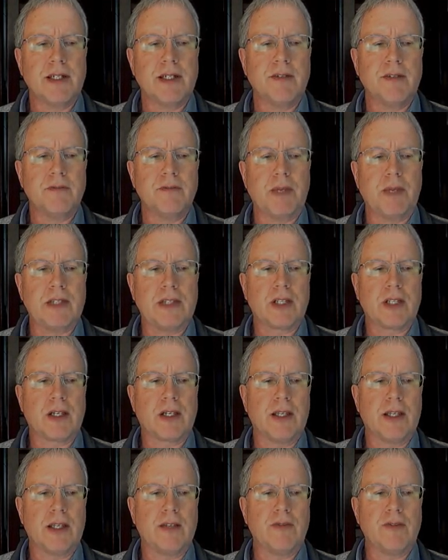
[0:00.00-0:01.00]

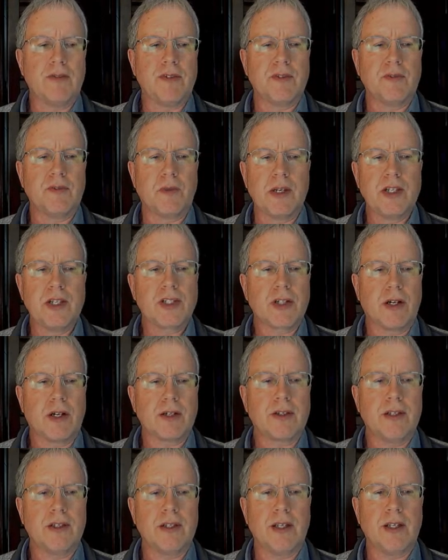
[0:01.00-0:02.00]
basically
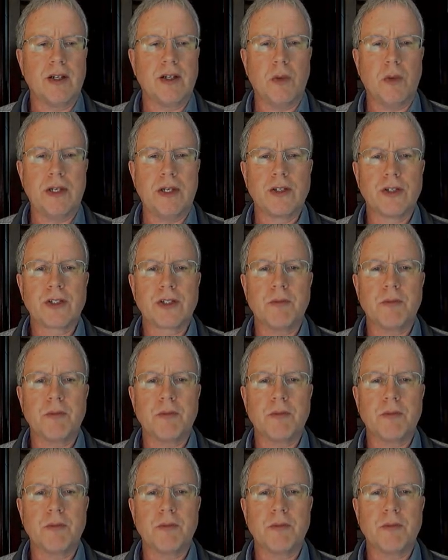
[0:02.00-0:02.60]
restart the Windows